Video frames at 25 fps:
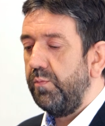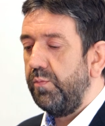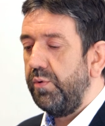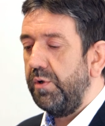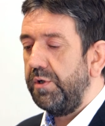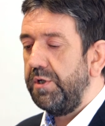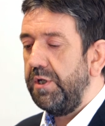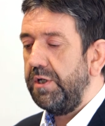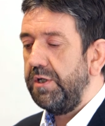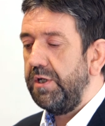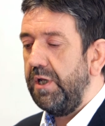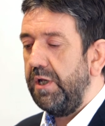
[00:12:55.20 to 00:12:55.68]
but
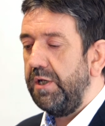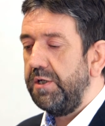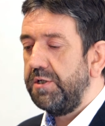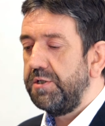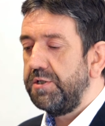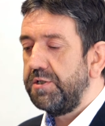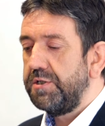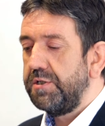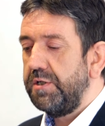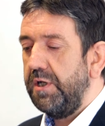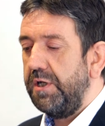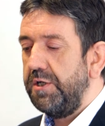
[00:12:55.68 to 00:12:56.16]

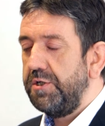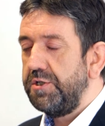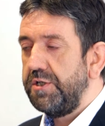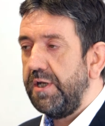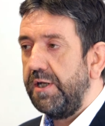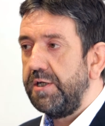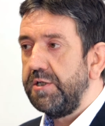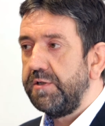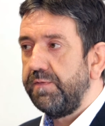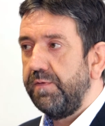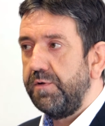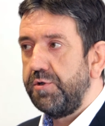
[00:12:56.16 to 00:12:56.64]
it
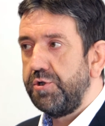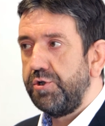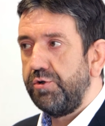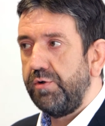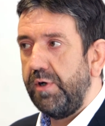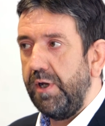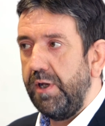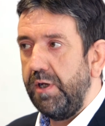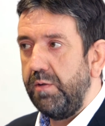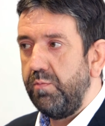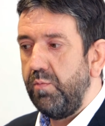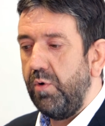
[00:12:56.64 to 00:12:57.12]
stands for
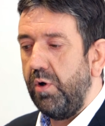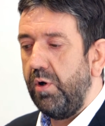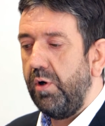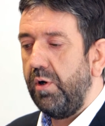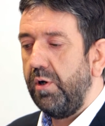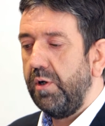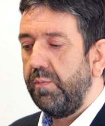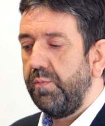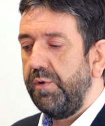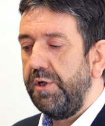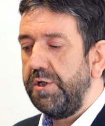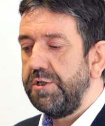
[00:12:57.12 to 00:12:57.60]
trademark,
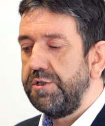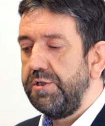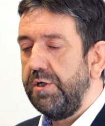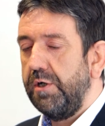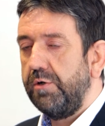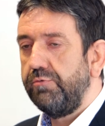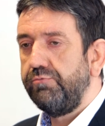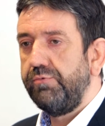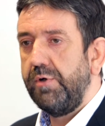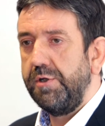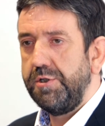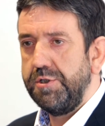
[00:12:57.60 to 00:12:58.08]
but it's
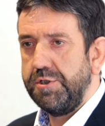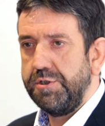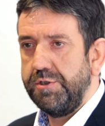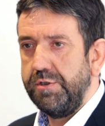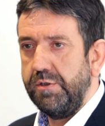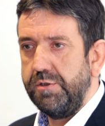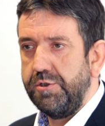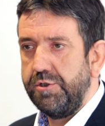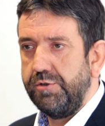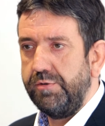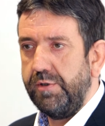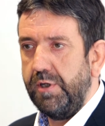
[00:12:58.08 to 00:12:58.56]
not
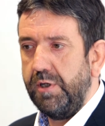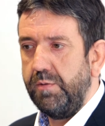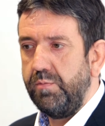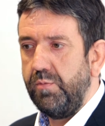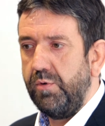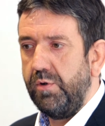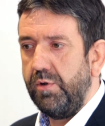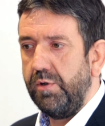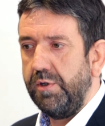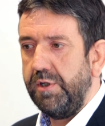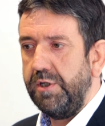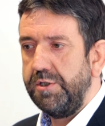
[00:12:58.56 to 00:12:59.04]
registered
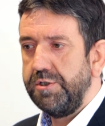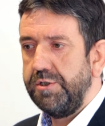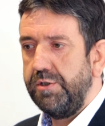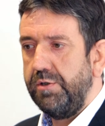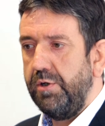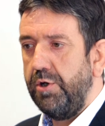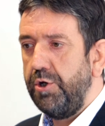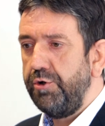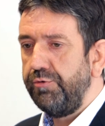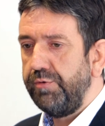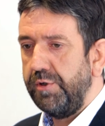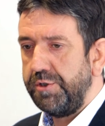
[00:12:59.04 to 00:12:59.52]
trademark, it's an
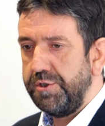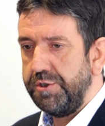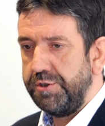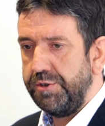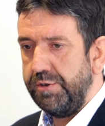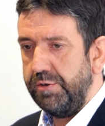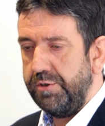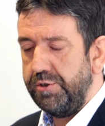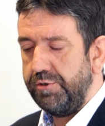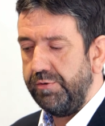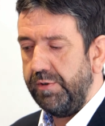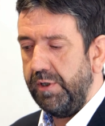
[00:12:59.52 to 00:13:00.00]

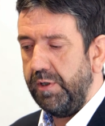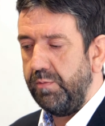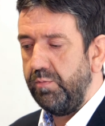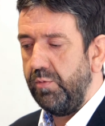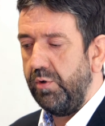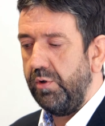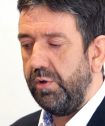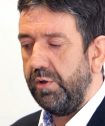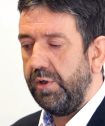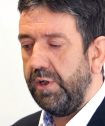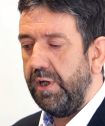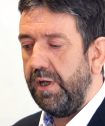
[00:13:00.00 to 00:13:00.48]
unregistered
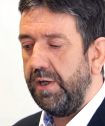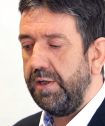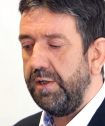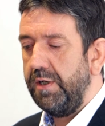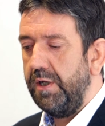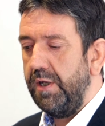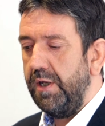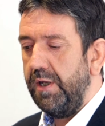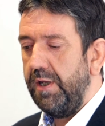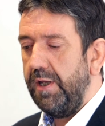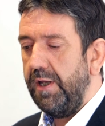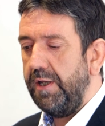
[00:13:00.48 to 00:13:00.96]
trademark, and
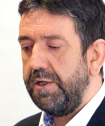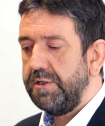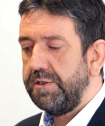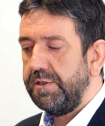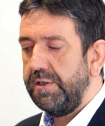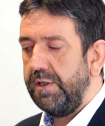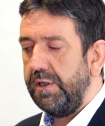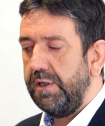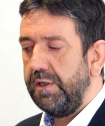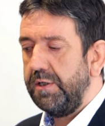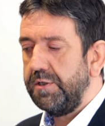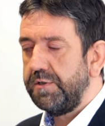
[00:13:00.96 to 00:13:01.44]
it's
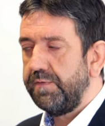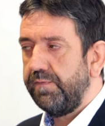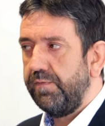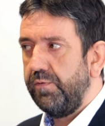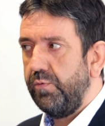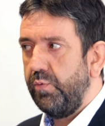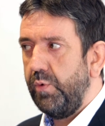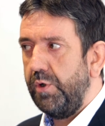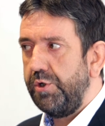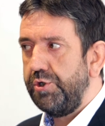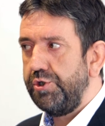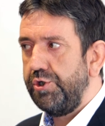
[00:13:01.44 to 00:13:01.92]
things for
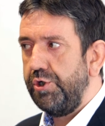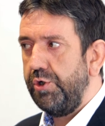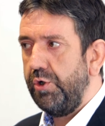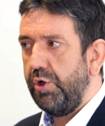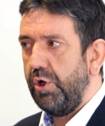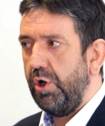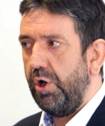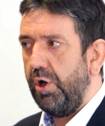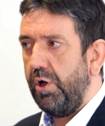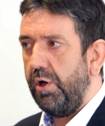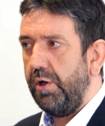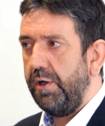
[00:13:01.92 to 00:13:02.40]
which you
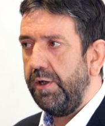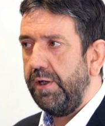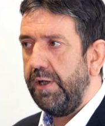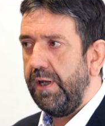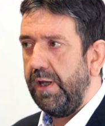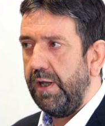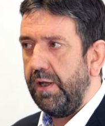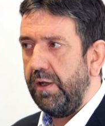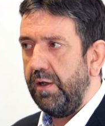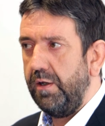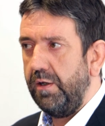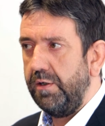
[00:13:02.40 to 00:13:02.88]
can't
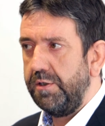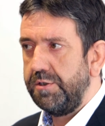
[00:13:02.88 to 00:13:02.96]
get